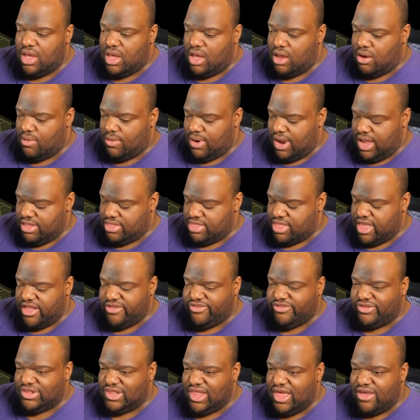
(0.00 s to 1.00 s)
All right,
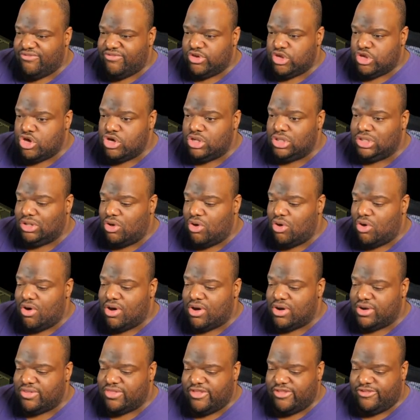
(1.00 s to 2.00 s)
that's 11. Good
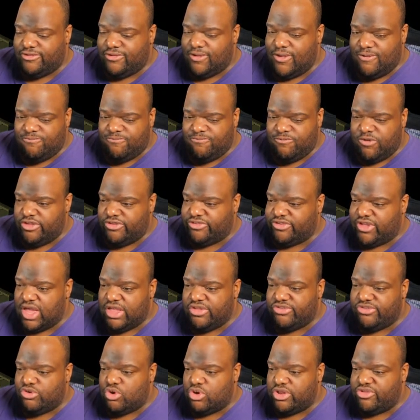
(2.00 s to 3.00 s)
lord. This It feels
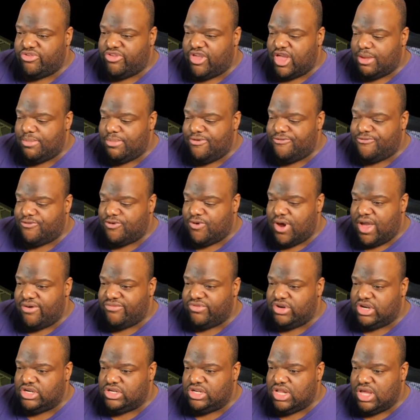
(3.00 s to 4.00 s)
like it's going to take me
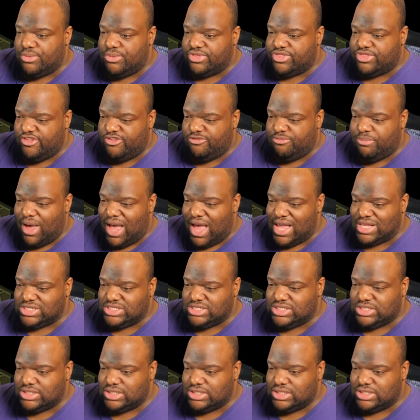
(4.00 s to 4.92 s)
forever to deal with these buckets.